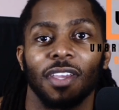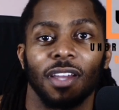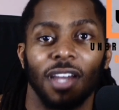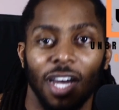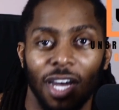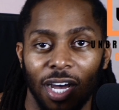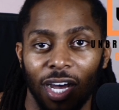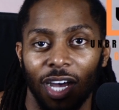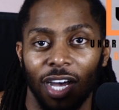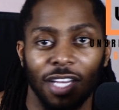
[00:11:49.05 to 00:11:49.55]

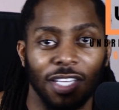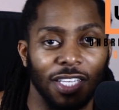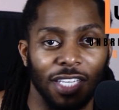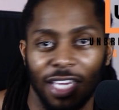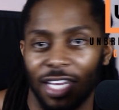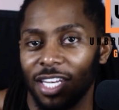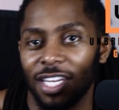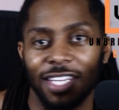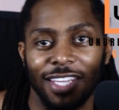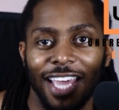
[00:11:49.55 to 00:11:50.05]

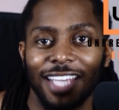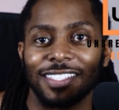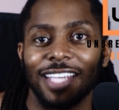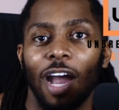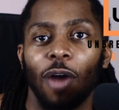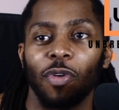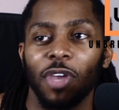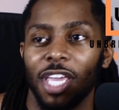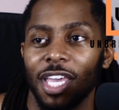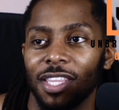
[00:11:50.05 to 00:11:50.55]
And that's
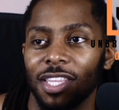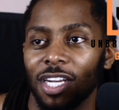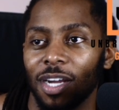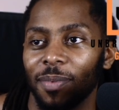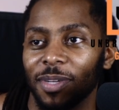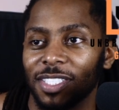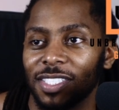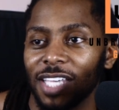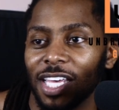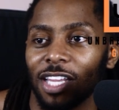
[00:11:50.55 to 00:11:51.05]
how he ended up
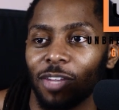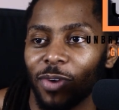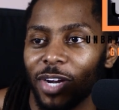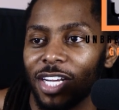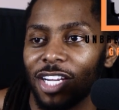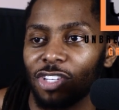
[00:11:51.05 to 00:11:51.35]
accelerating